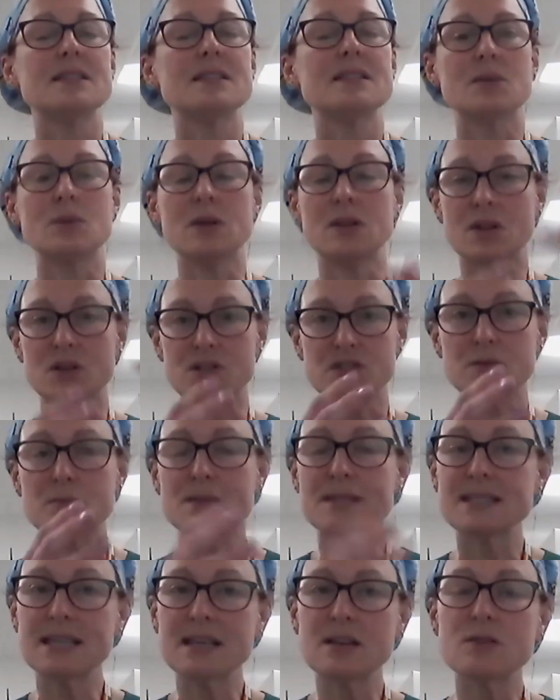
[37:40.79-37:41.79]
So it goes from
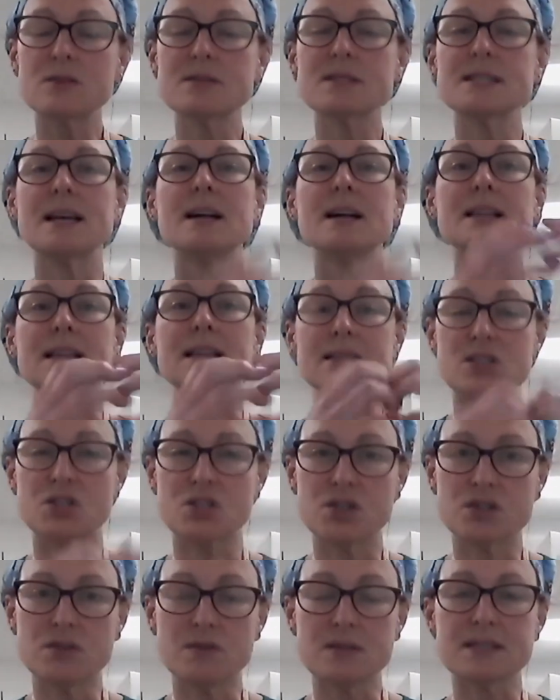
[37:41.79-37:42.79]
a single cell into
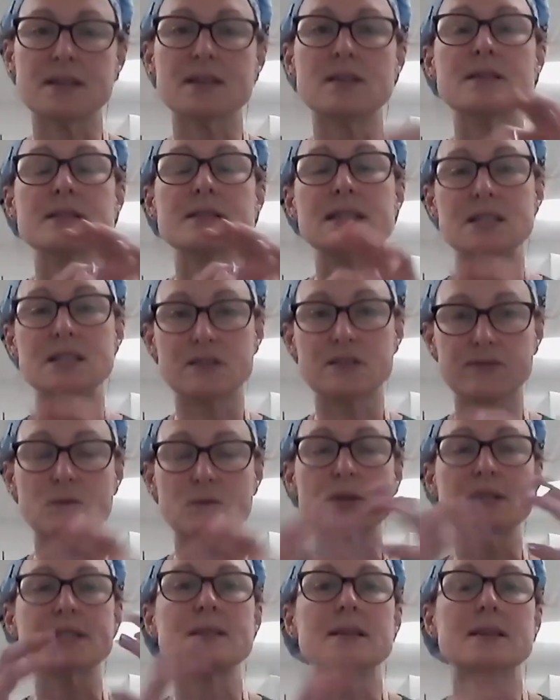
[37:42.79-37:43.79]
two cells, into
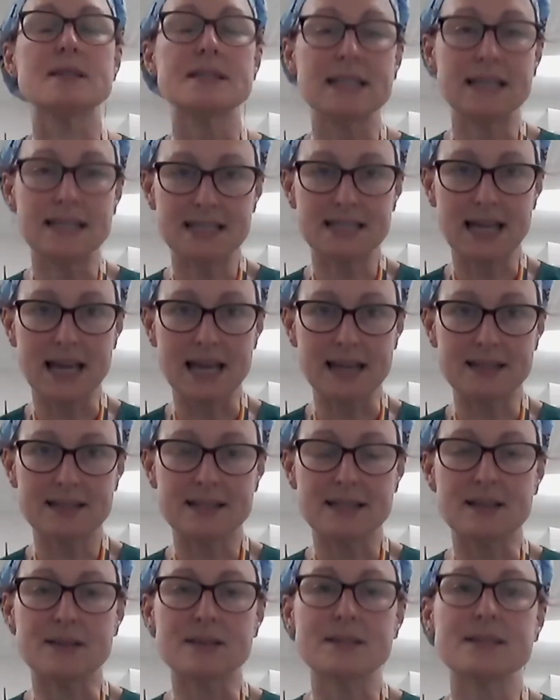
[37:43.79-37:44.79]
four cells, into eight
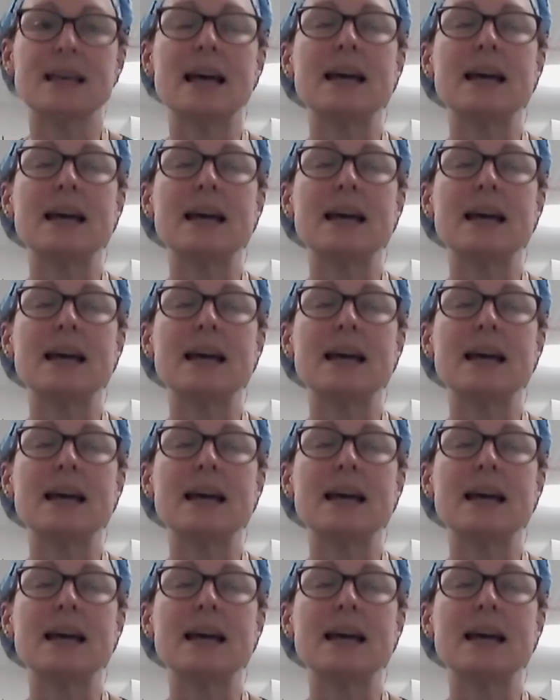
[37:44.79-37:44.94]
cells.